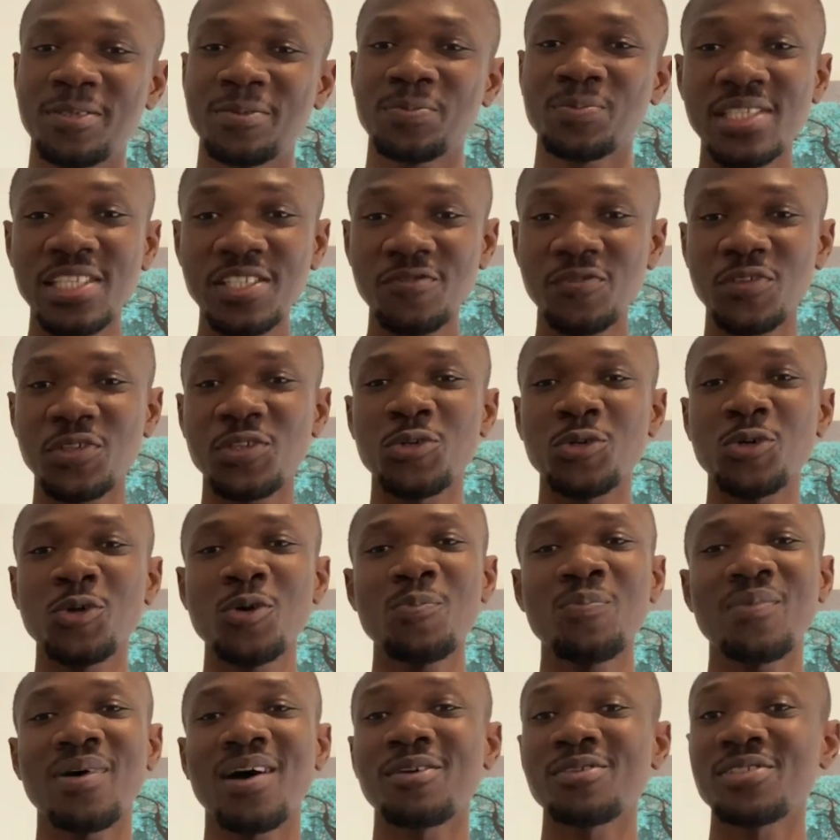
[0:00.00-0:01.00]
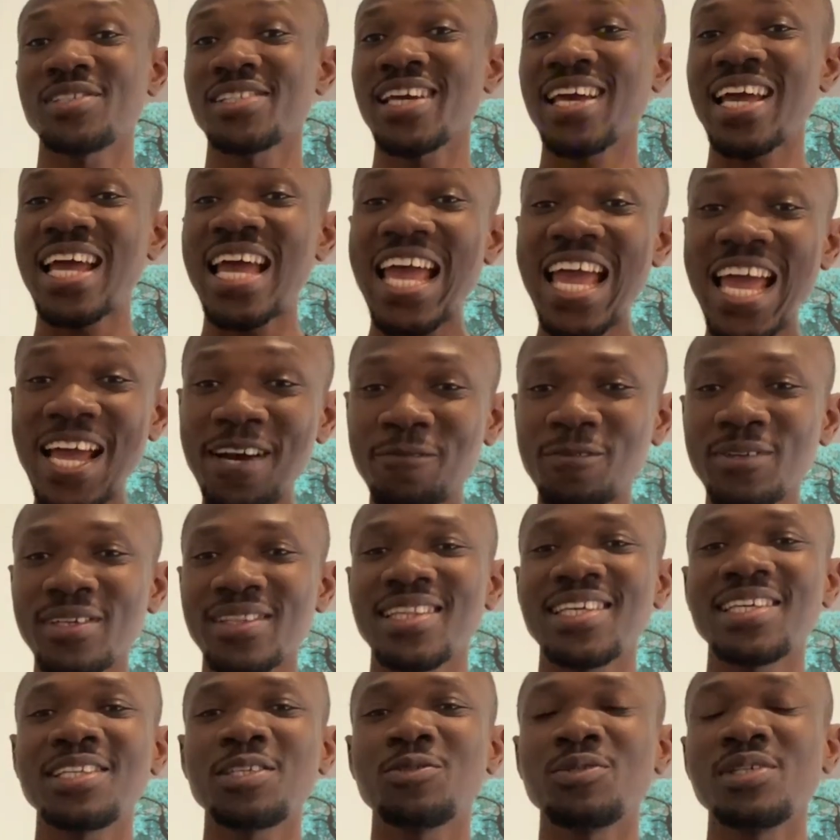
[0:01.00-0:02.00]
In this video, I'll share
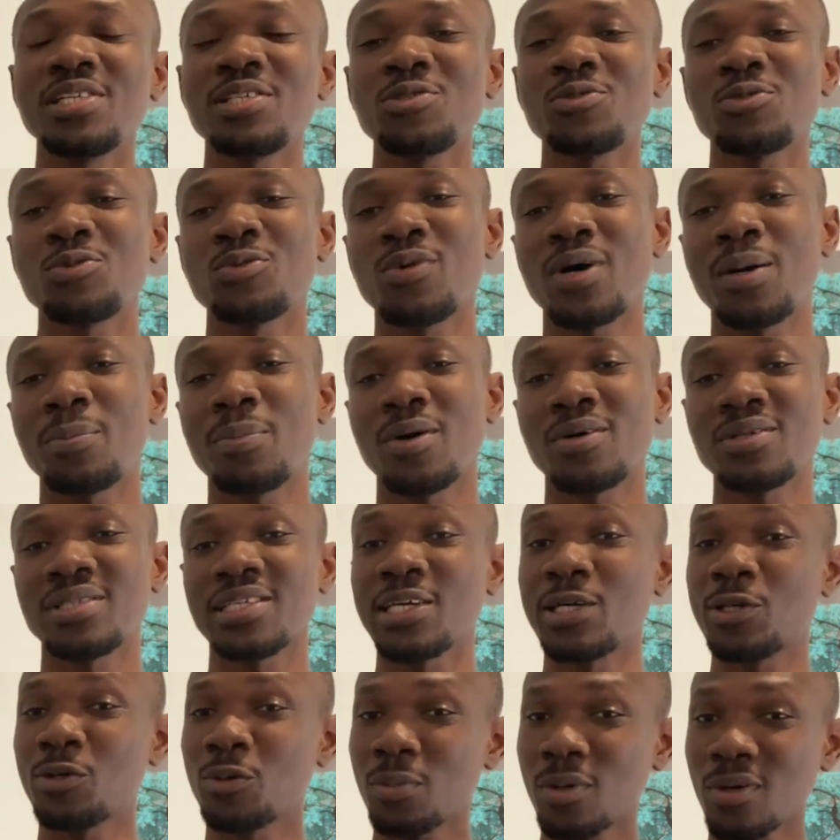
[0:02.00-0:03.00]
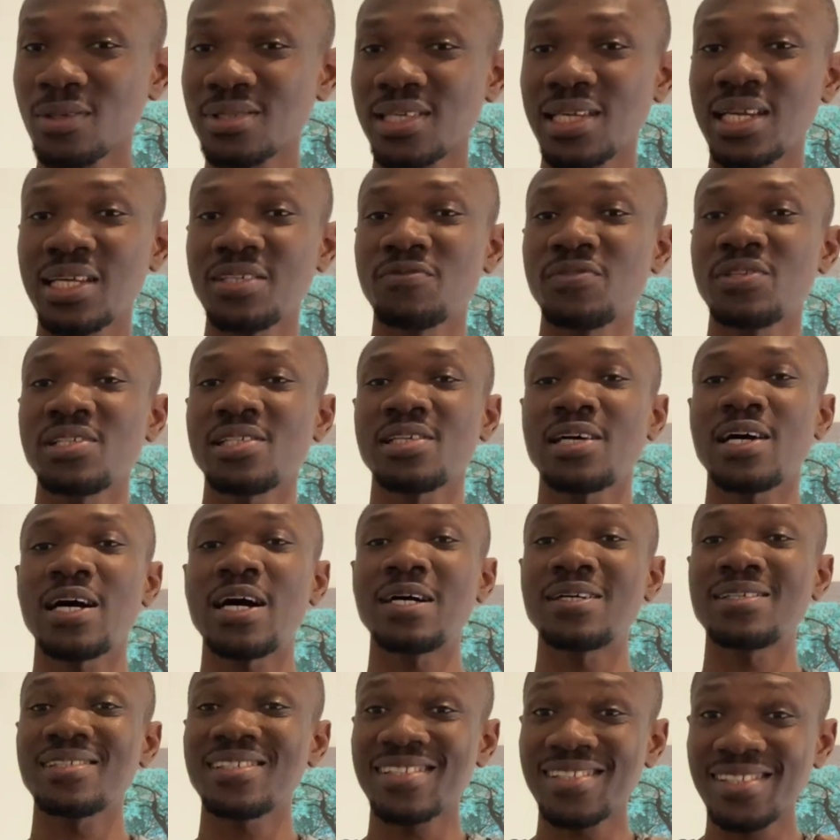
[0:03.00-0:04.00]
everything you need to know about the Global Talent
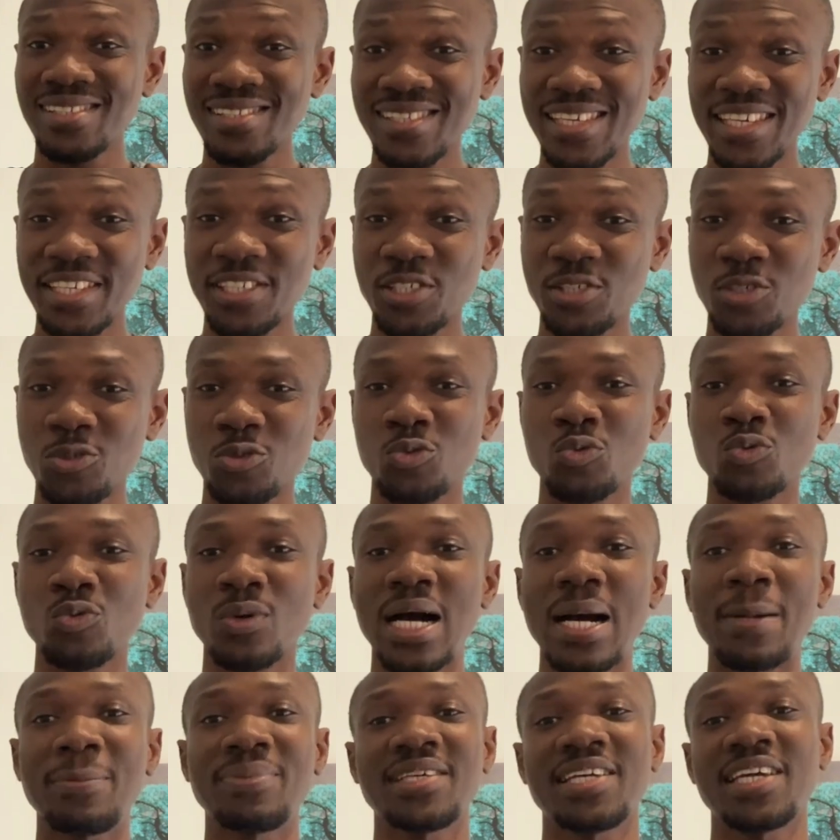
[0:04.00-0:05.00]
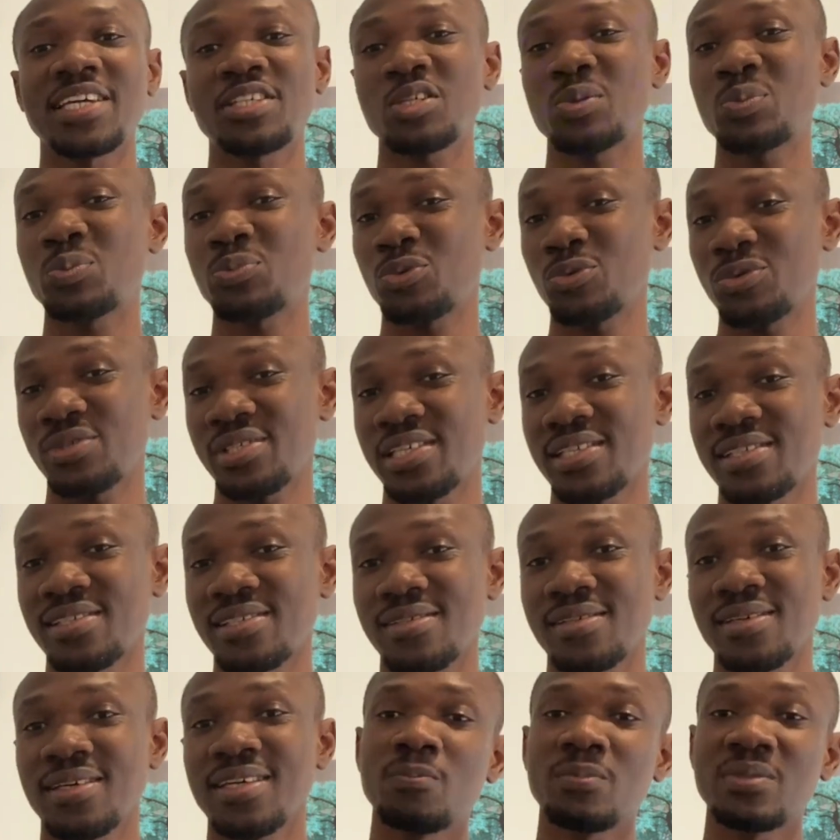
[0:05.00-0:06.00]
Visa Stage two application process.